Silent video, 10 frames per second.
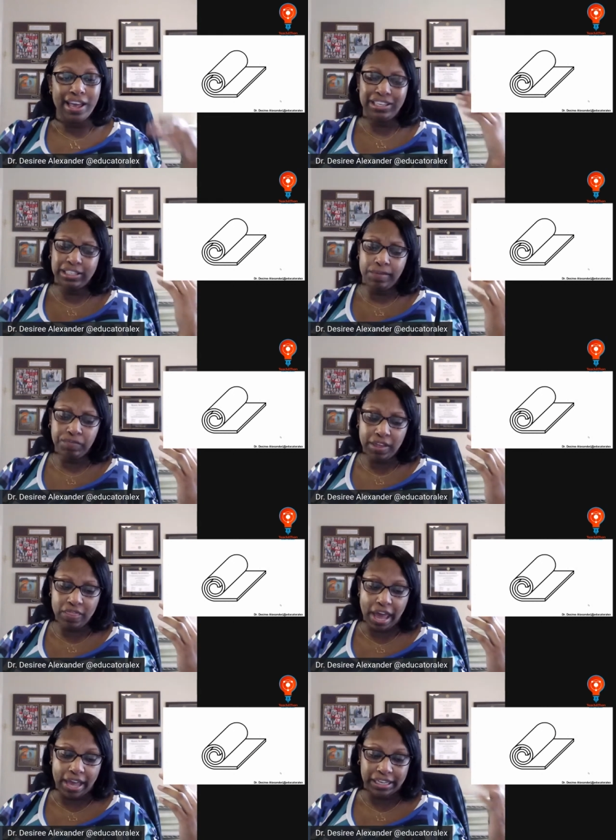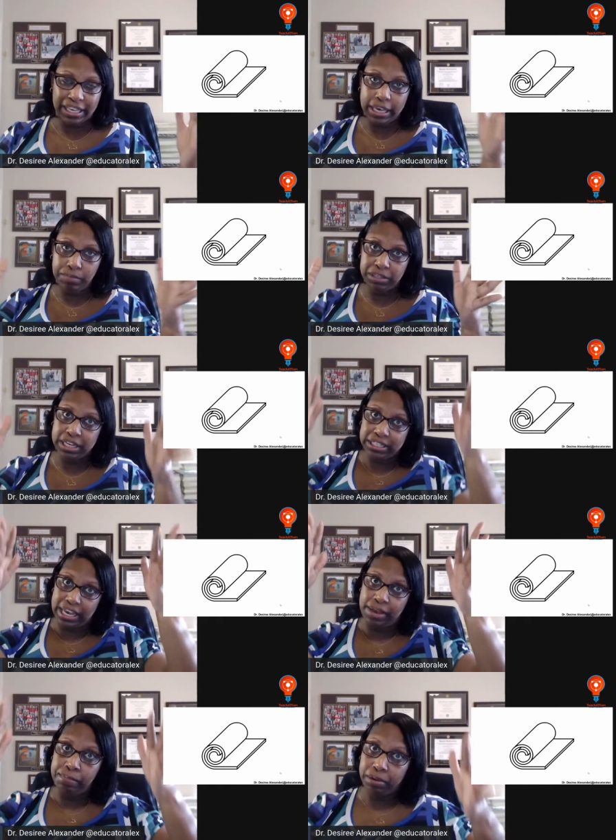it's something that keeps us
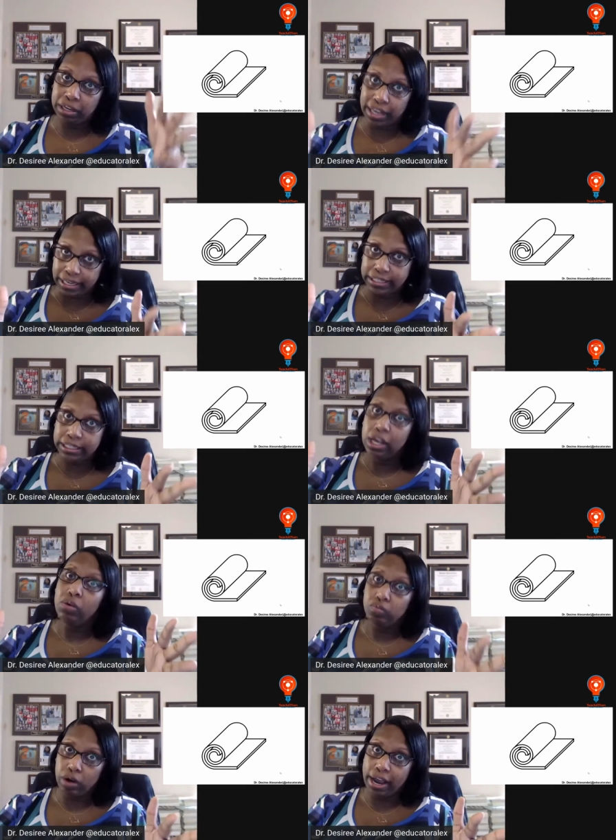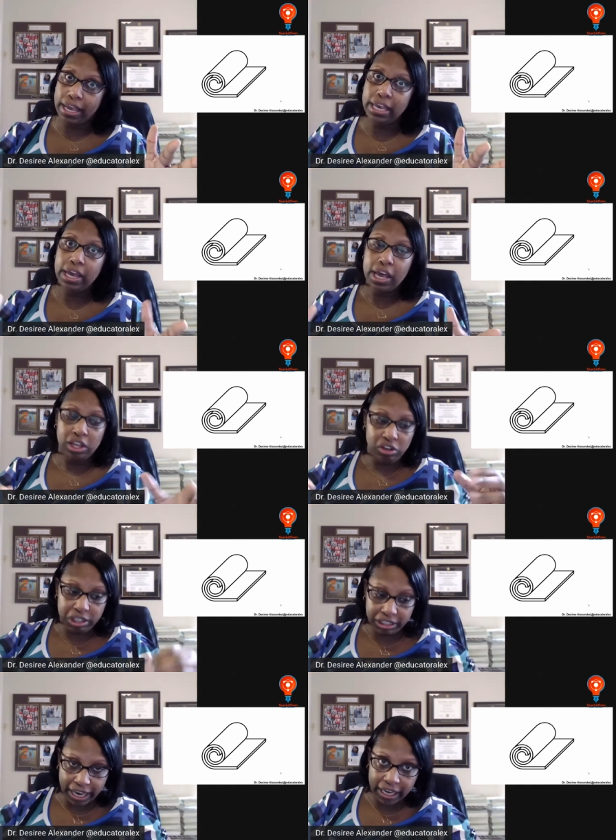in place, right? You
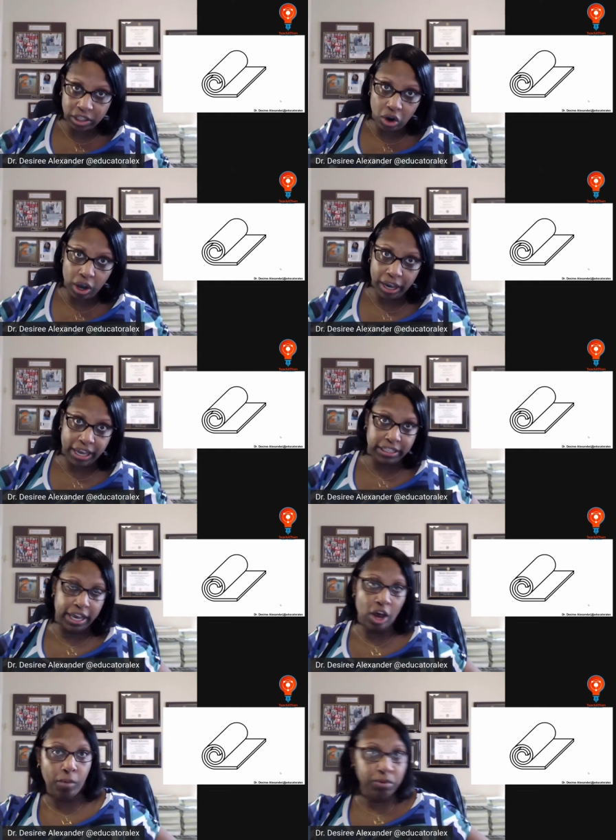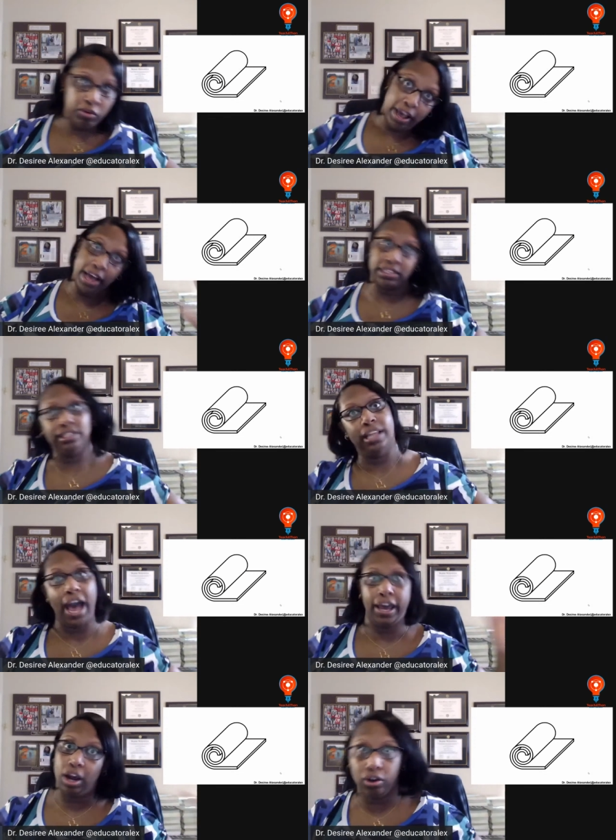stand on it to help you not
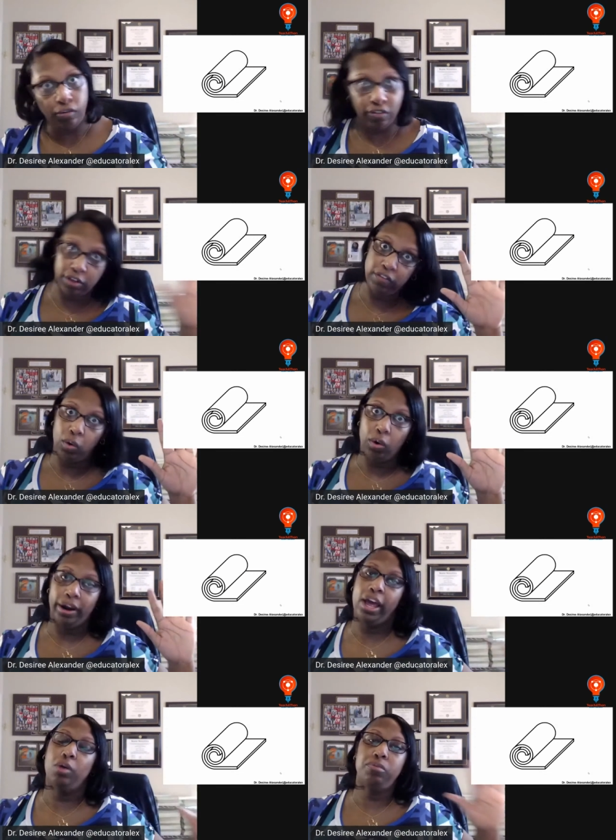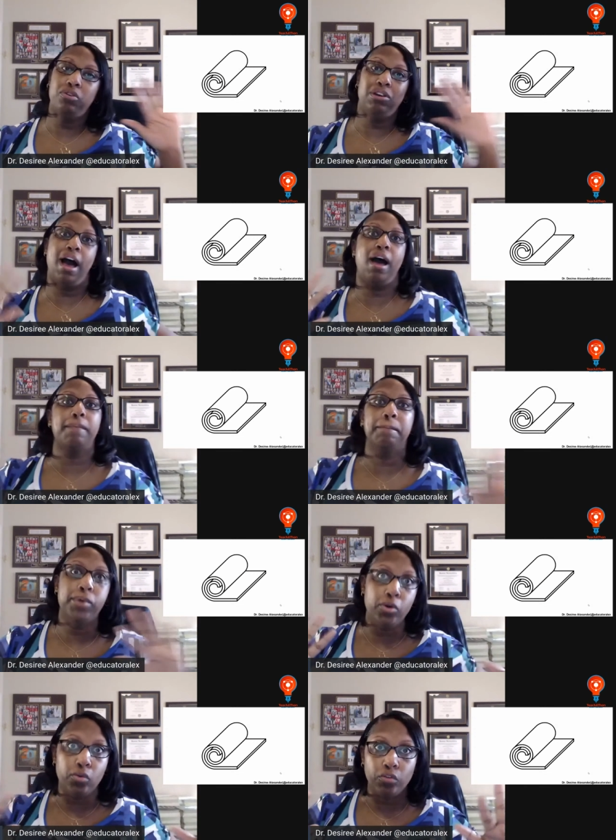slide all over the floor and help you not
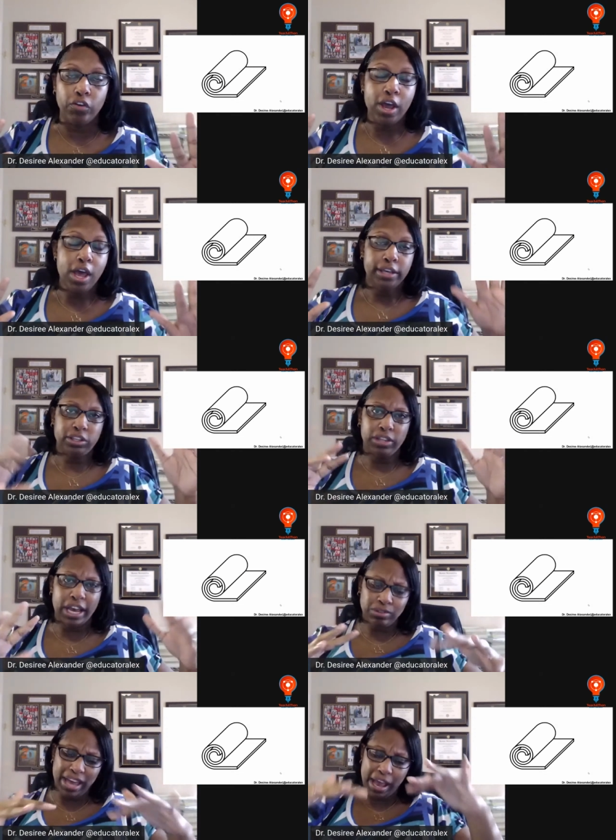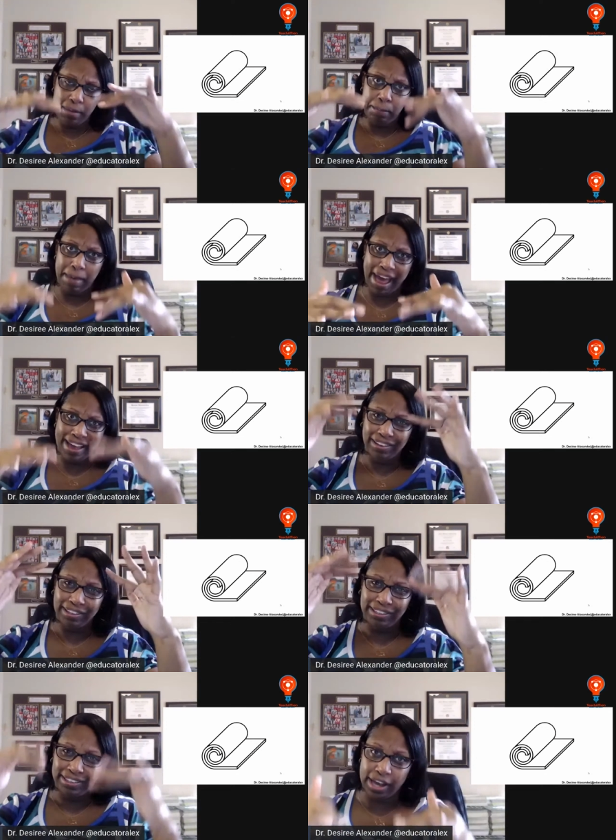move. So that's what a mat
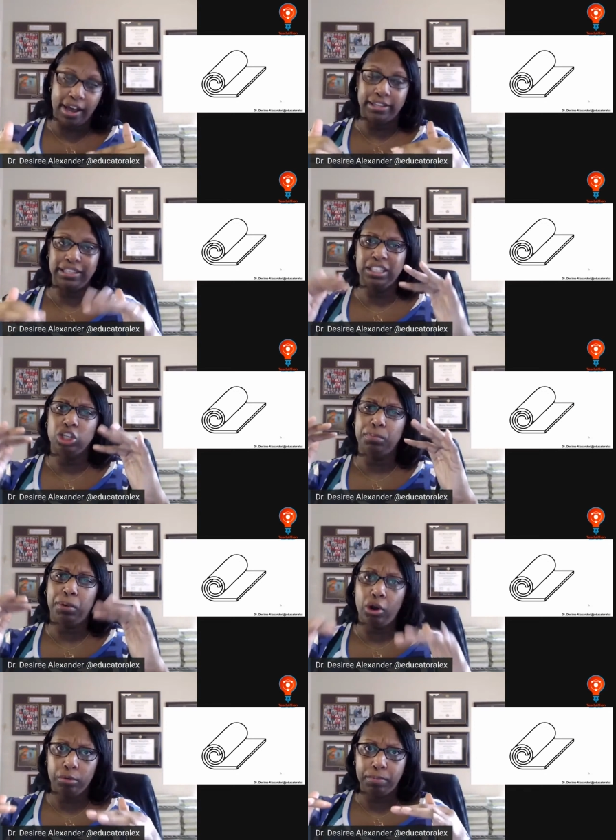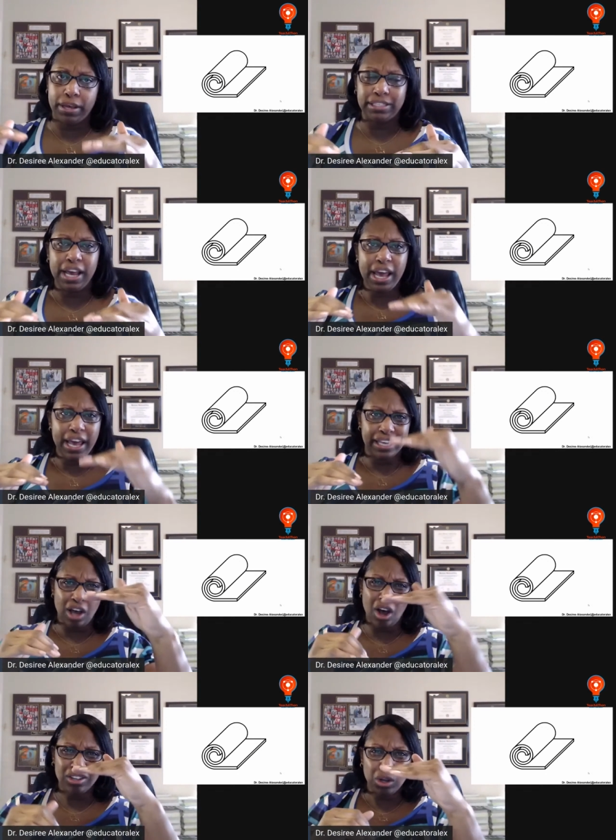does. That's the purpose. It's
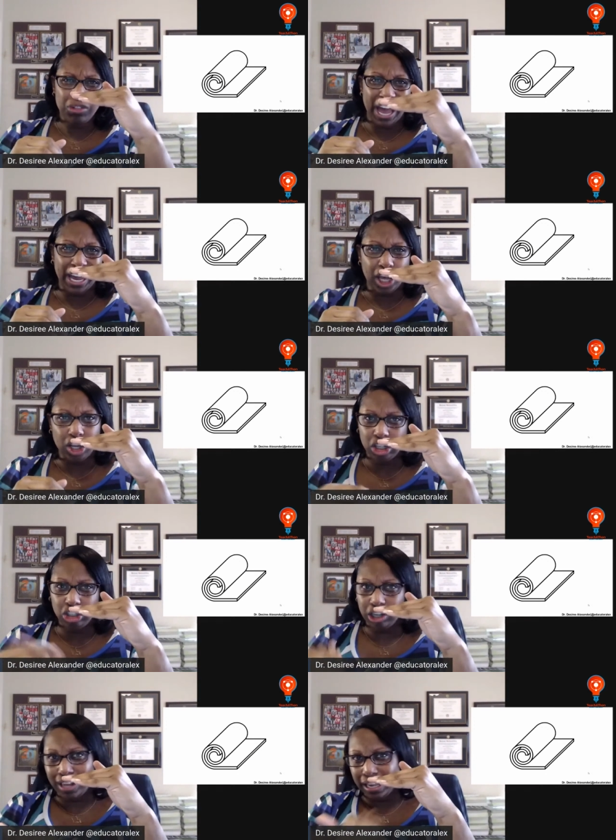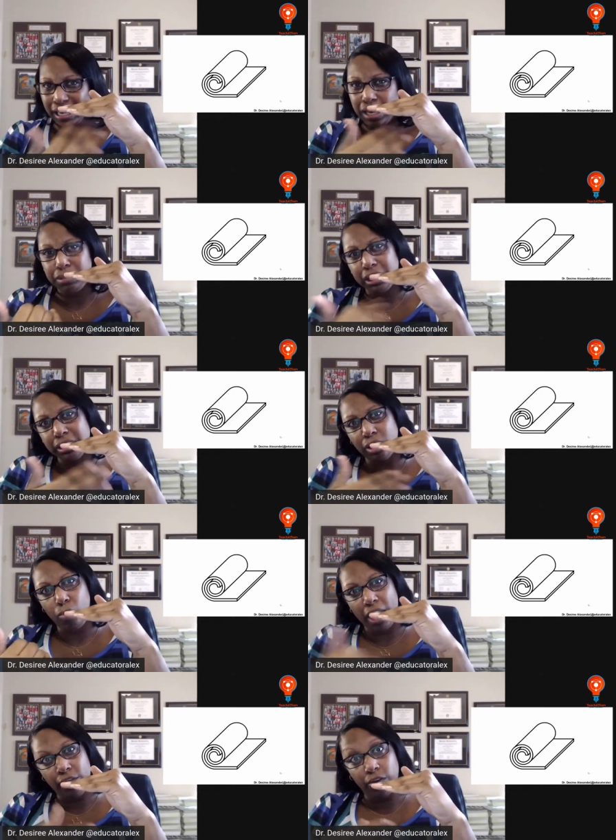also that cushion that keeps us
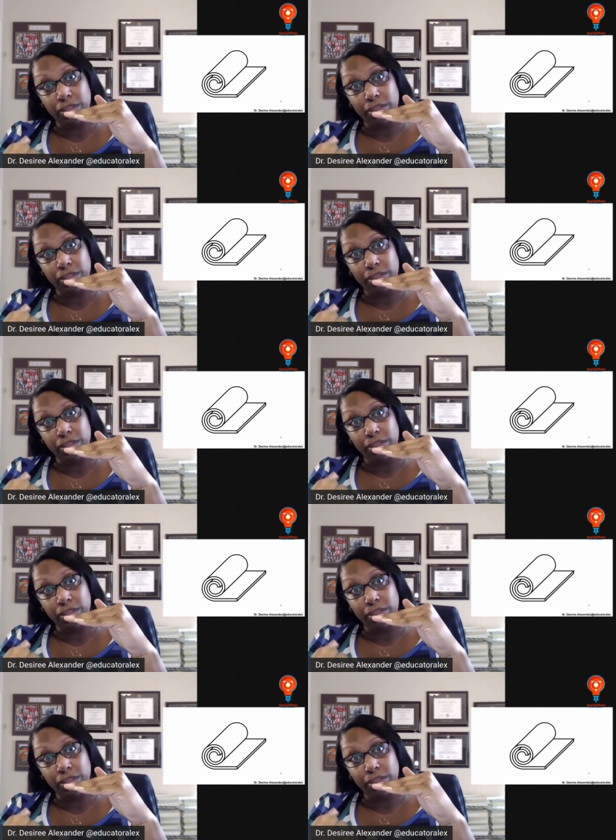away from